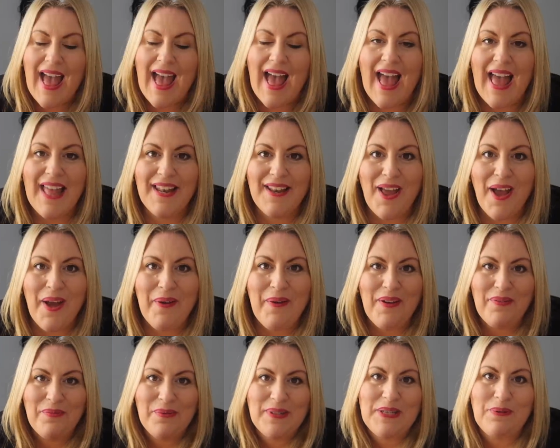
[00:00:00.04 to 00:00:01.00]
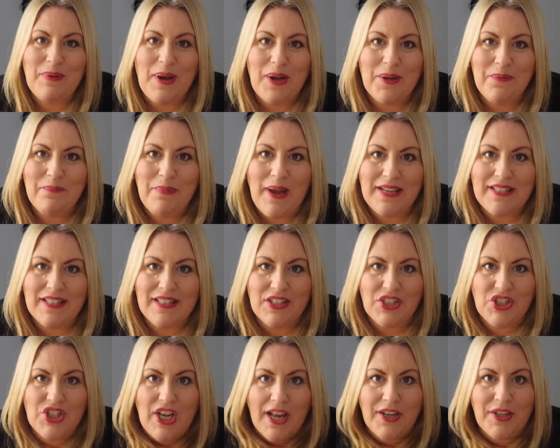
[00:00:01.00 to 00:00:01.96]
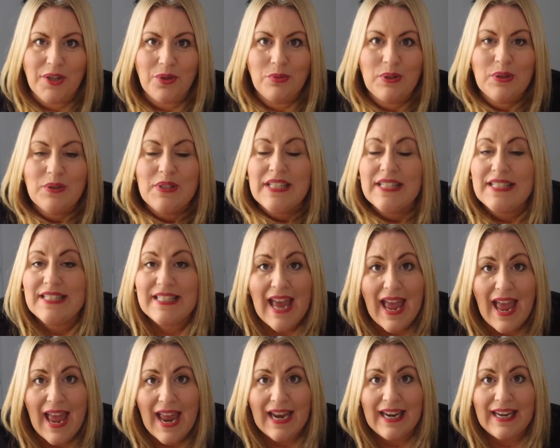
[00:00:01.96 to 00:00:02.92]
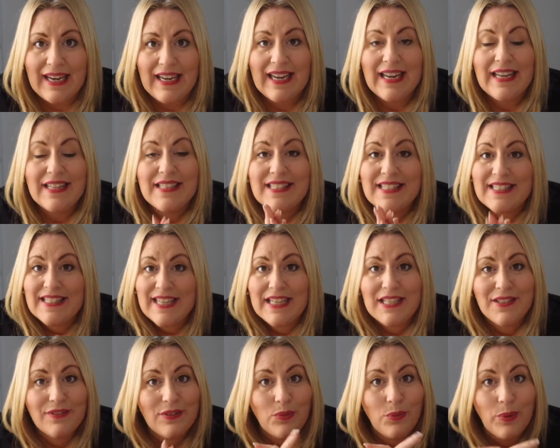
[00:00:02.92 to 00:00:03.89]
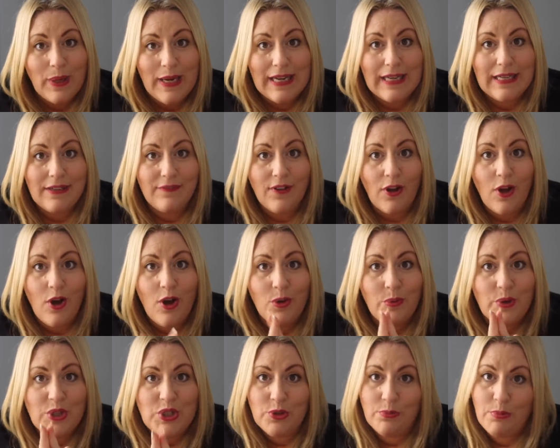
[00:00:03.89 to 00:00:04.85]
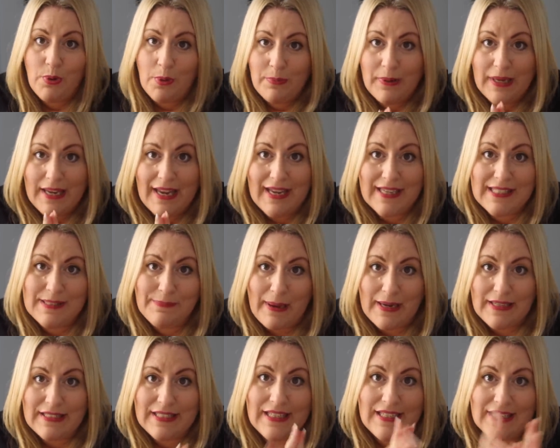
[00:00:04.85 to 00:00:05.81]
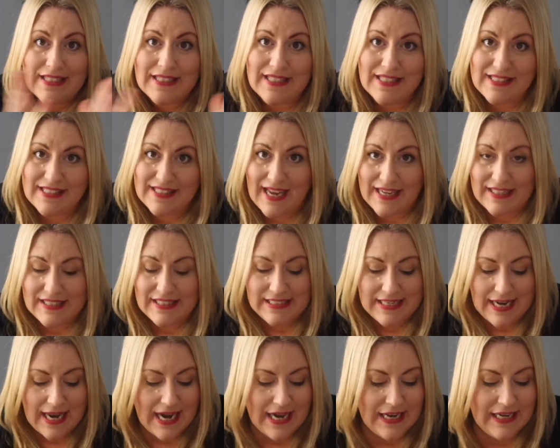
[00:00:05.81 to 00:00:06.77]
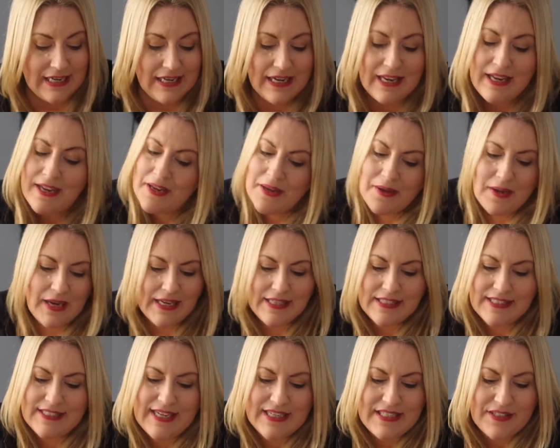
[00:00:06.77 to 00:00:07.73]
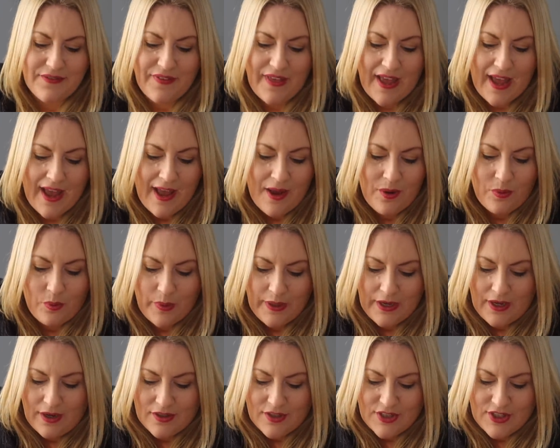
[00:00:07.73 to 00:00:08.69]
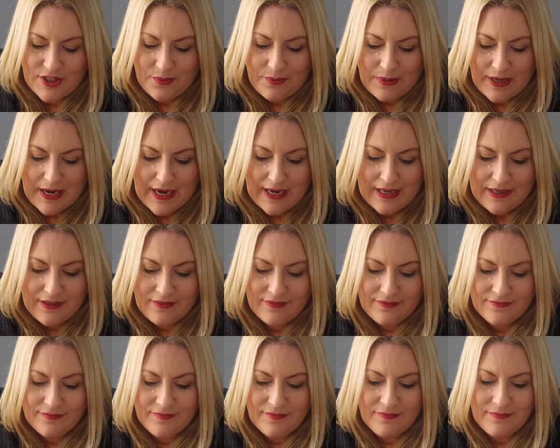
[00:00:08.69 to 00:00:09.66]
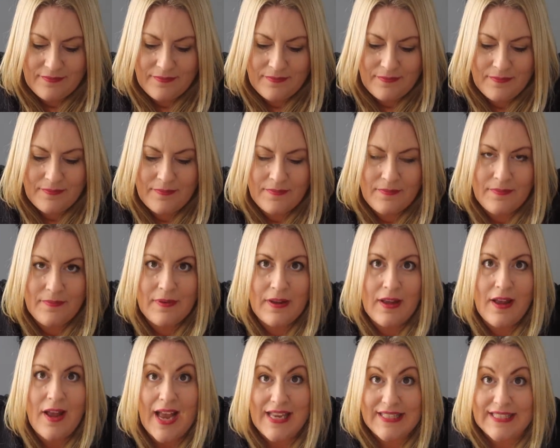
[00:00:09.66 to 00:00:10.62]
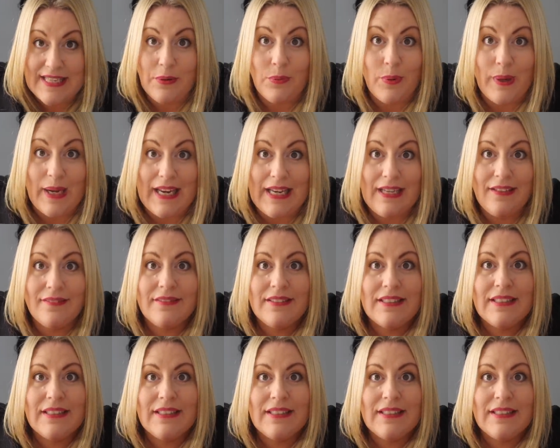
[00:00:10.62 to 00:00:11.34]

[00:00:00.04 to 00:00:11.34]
Hello everybody, welcome back to the channel. Well, today, instead of a weekly vlog, which you're probably expecting because it's Saturday, instead of that we are doing, I say we